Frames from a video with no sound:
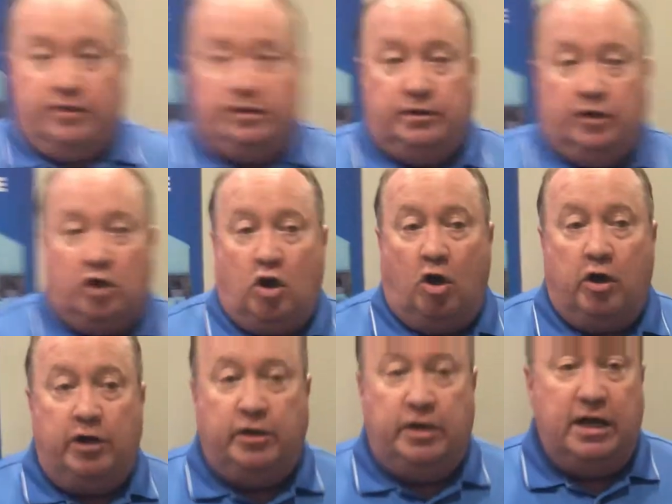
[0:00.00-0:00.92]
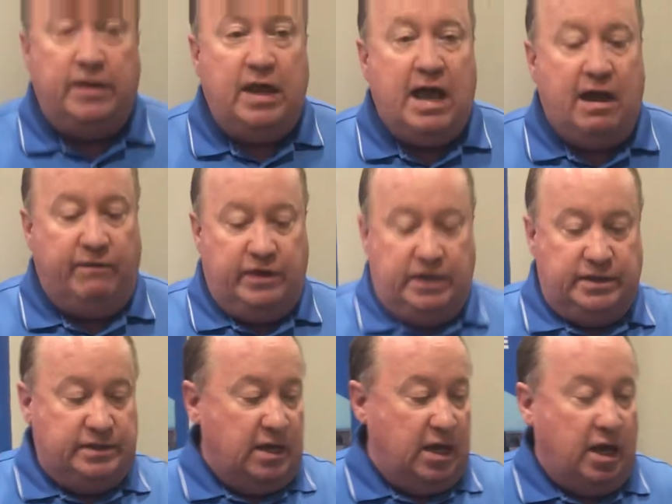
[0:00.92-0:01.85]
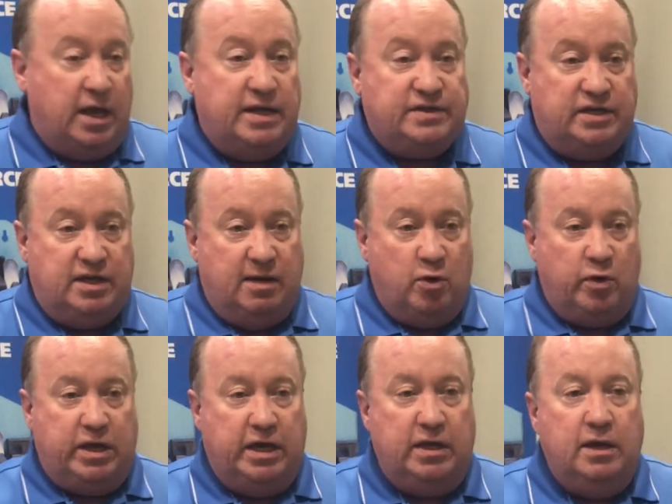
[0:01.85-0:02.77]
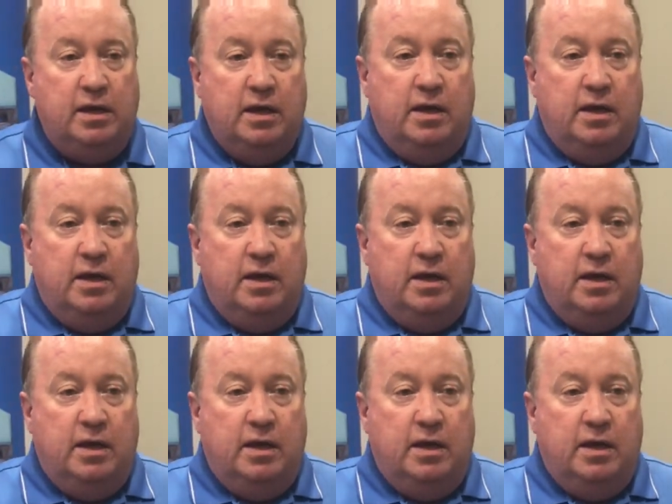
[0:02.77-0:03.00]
the call here today, they have these as a demo kit.